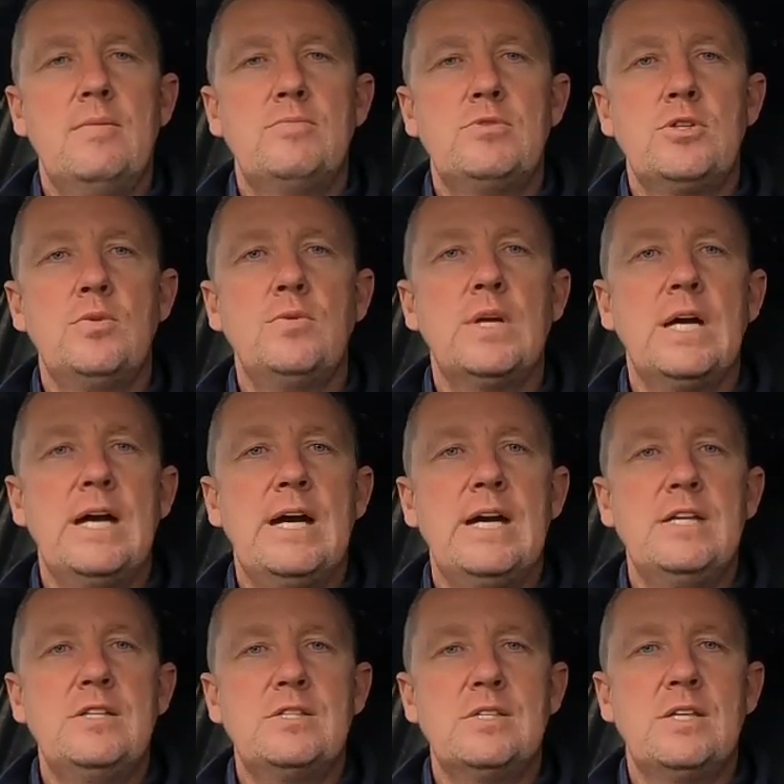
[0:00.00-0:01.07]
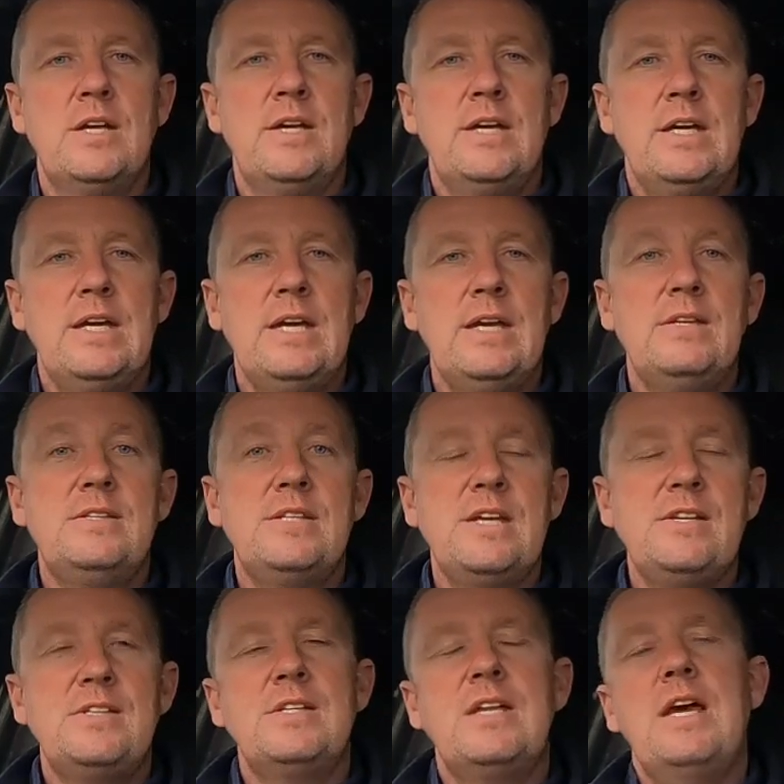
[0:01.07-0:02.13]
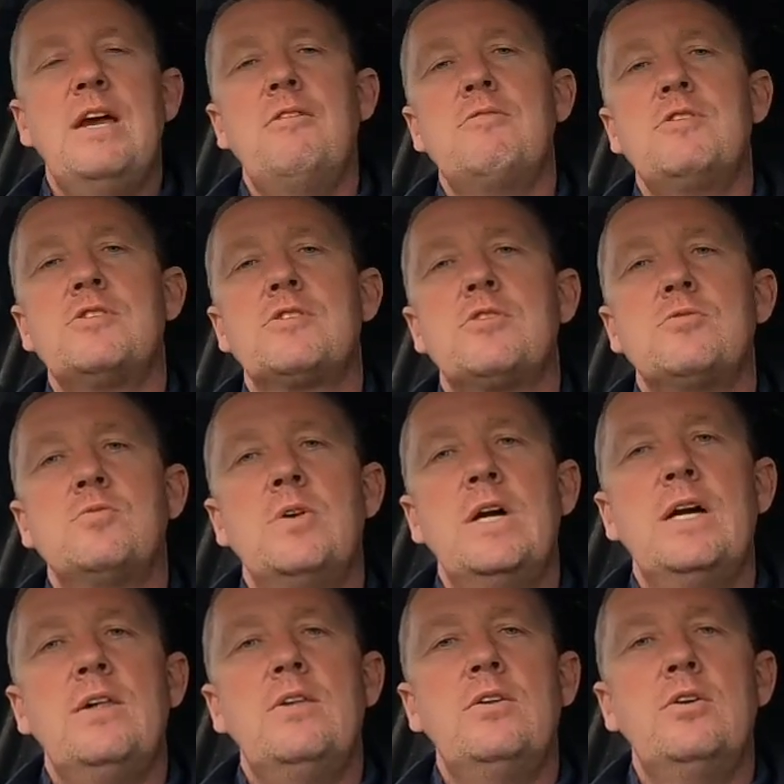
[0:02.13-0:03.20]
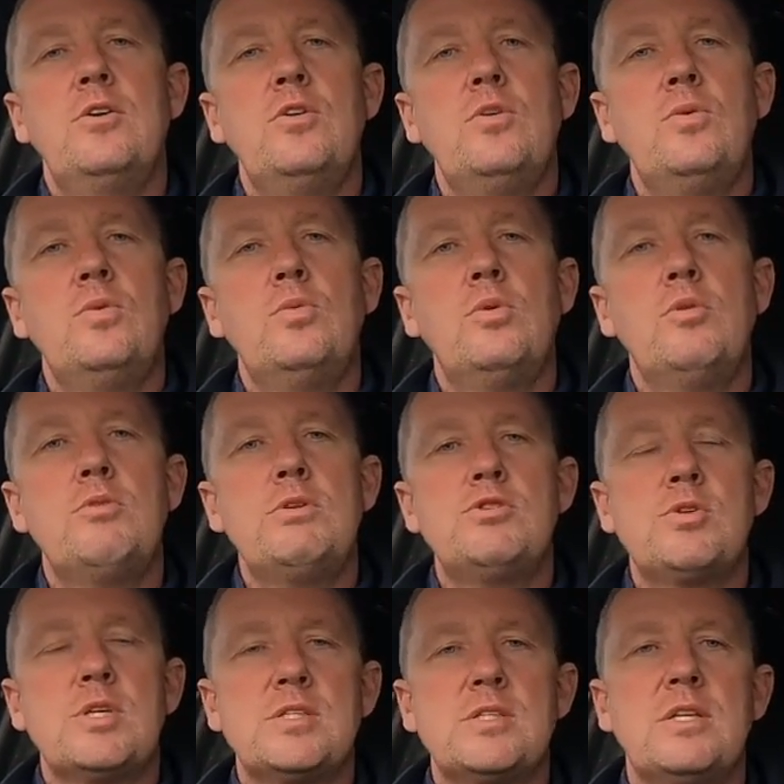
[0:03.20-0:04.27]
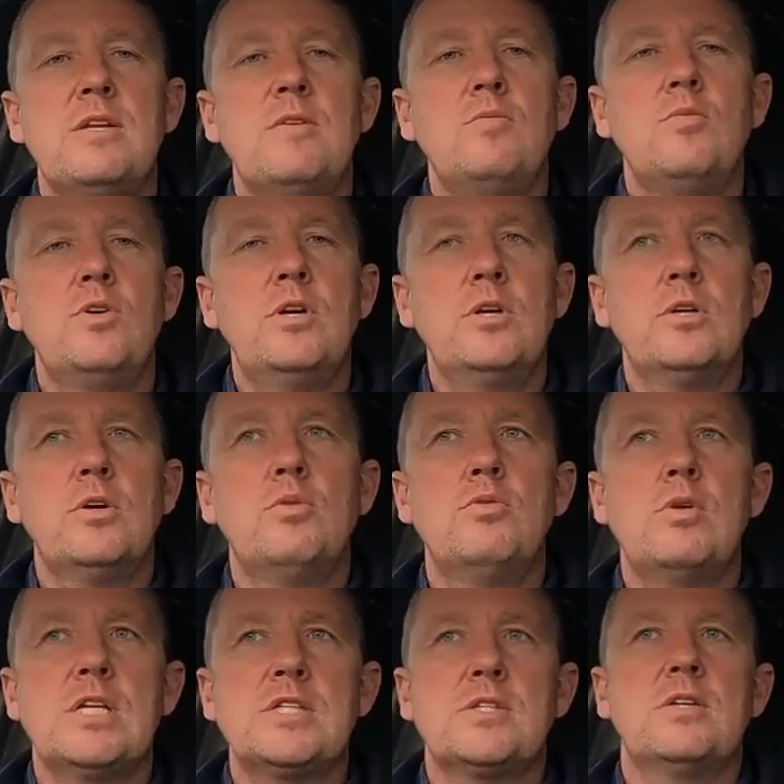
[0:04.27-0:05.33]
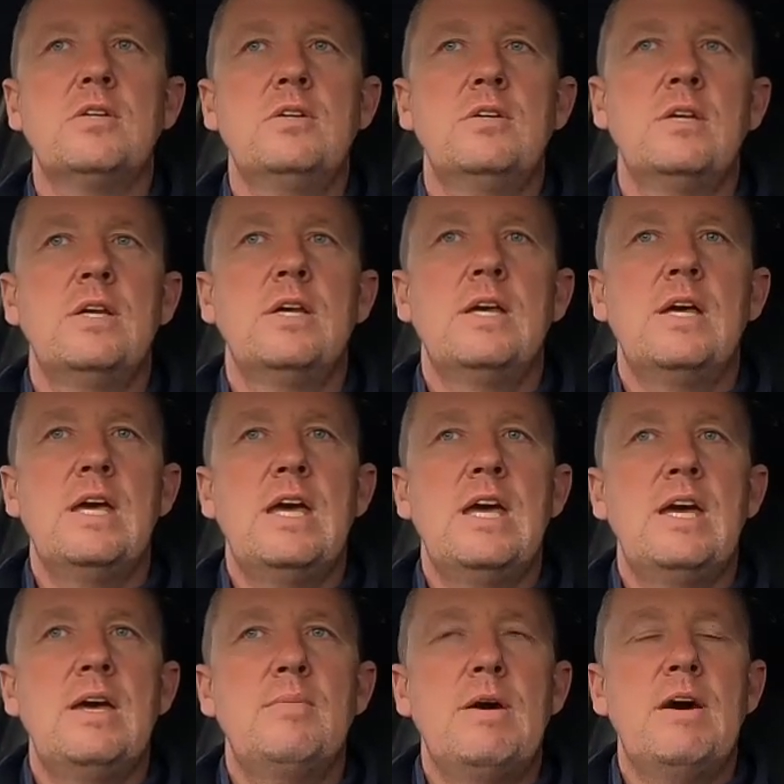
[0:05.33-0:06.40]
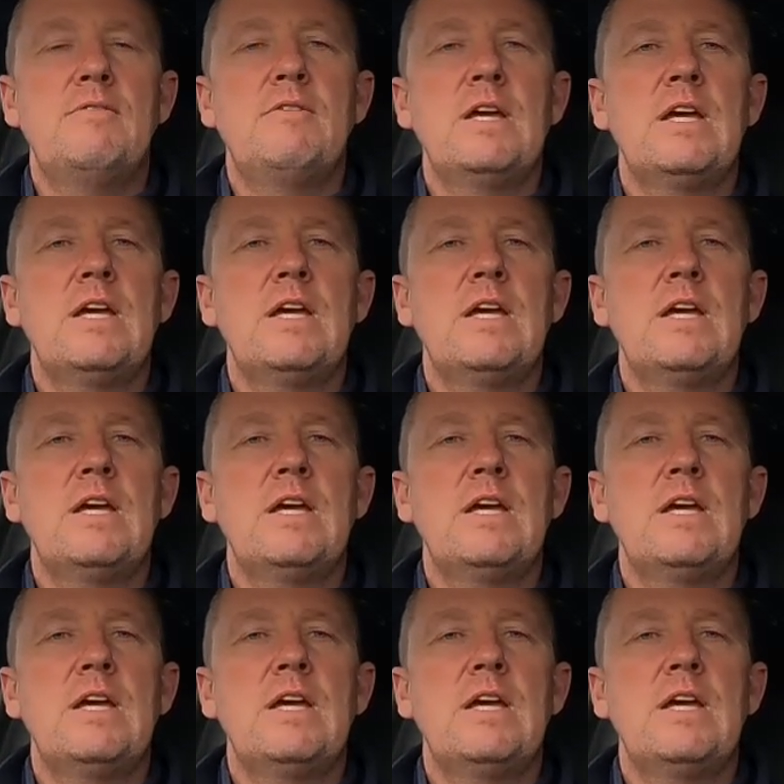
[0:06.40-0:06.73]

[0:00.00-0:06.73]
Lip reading: 2 guys in decent areas as well, who were interested in work, who were asking, have I